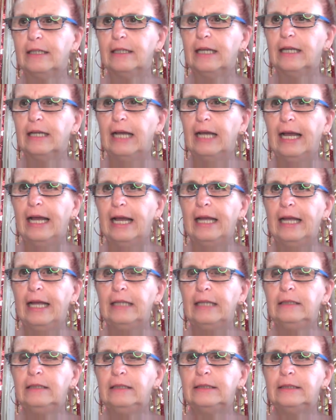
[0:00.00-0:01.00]

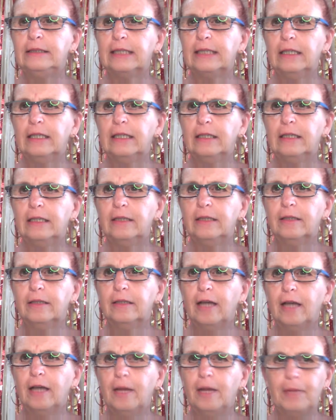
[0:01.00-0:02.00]
and
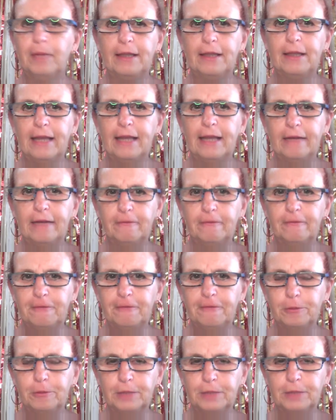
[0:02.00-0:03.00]
I went there and
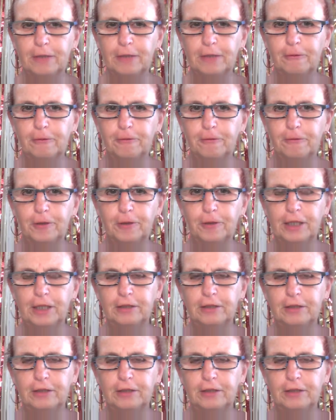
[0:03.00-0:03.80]
filmed it all for you.